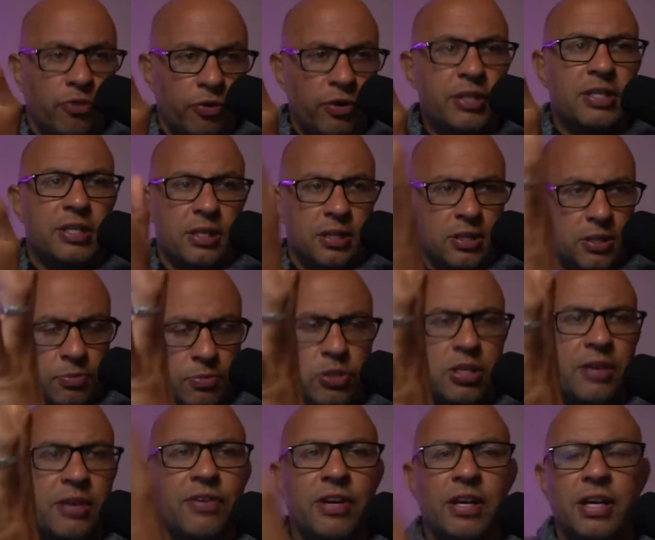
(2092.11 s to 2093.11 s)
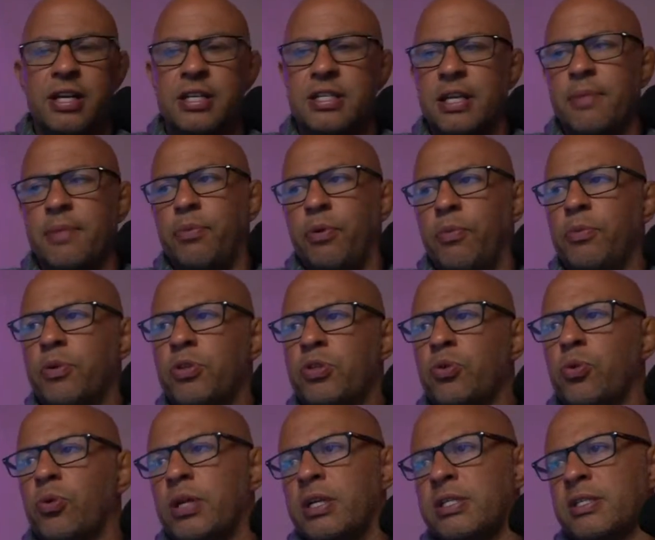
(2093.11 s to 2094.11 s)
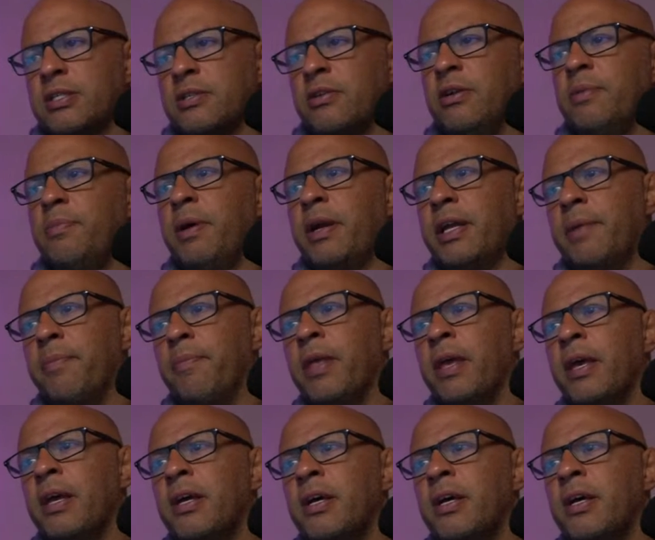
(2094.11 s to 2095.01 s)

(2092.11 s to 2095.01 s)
For instance, I'm just giving an example. I'm not talking necessarily about him.